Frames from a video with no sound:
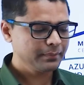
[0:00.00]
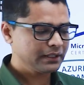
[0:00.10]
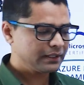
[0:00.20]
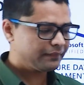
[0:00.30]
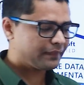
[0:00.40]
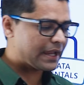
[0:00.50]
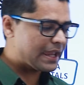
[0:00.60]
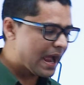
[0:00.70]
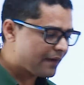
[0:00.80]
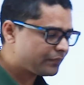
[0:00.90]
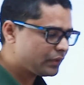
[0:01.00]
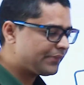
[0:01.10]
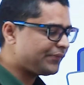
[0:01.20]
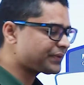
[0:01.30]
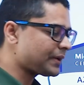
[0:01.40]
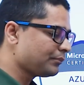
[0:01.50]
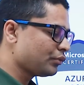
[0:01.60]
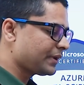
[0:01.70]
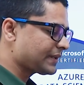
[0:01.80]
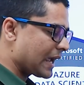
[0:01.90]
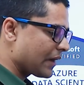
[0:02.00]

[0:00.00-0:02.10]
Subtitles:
but if I have to give you some bonus,